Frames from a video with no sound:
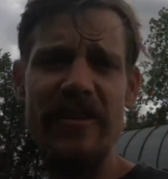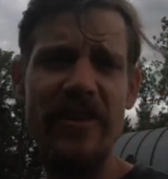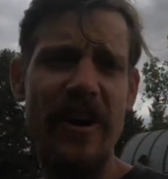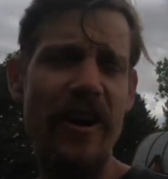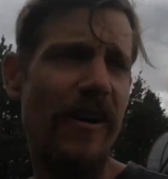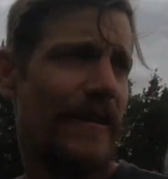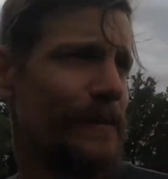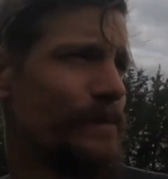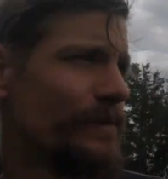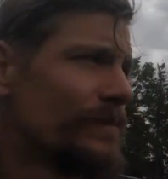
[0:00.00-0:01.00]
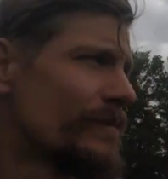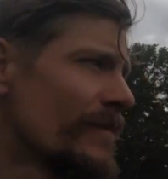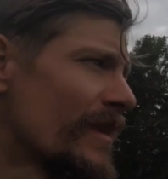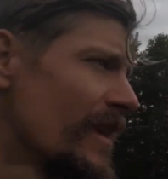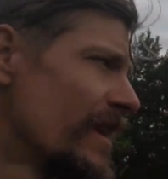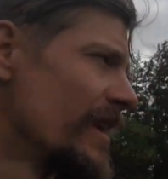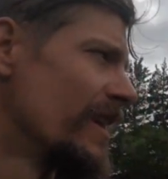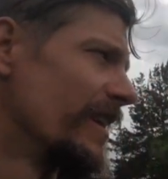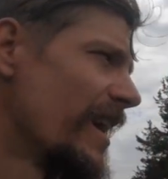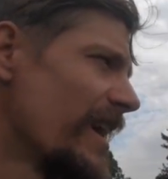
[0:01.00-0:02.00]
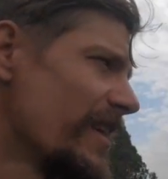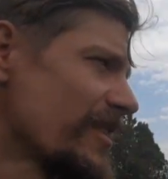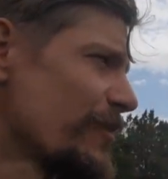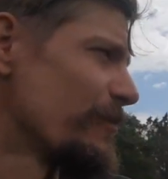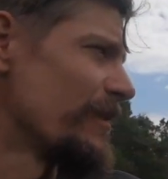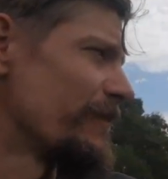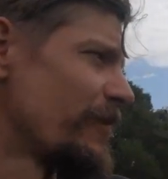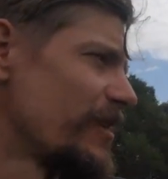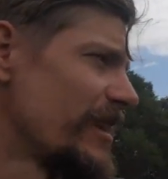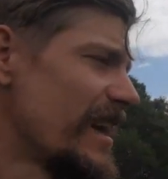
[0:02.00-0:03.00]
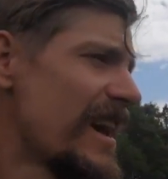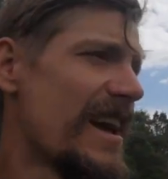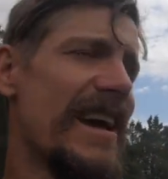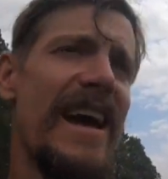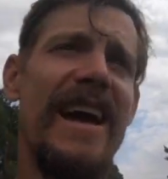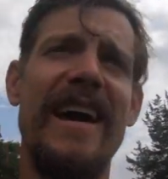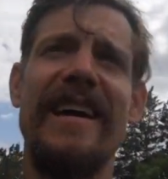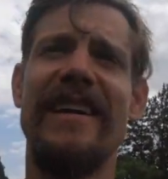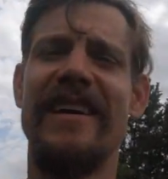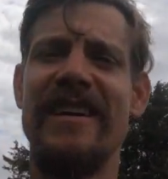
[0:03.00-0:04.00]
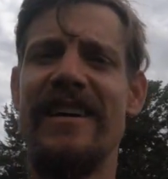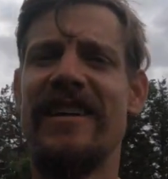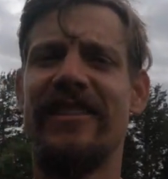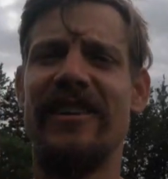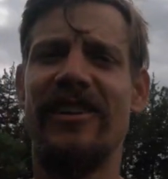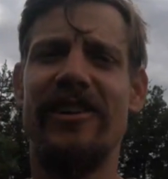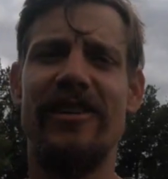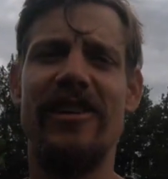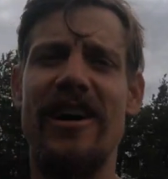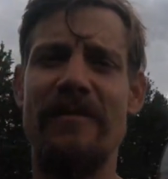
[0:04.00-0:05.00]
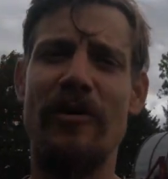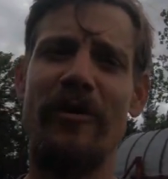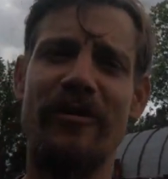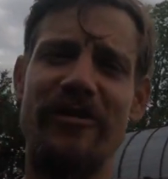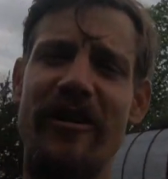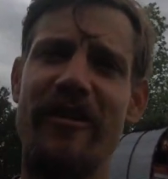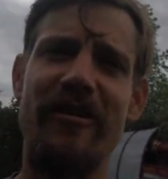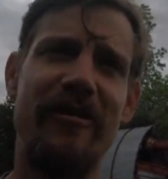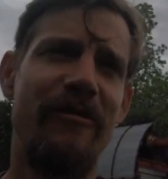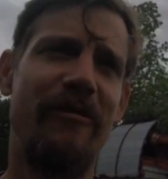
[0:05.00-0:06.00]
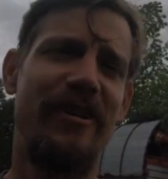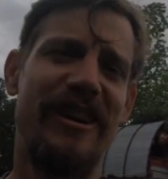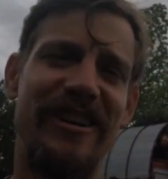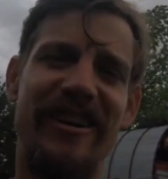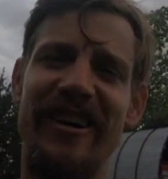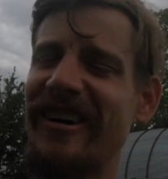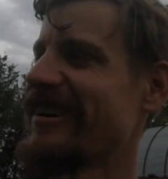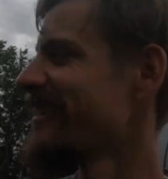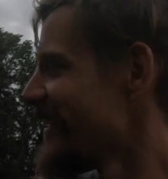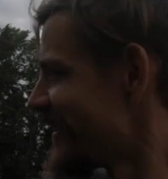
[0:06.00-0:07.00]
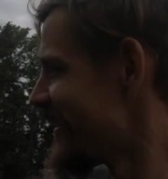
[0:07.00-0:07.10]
So yeah, that's a win for today. And the little lawnmowers are working hard,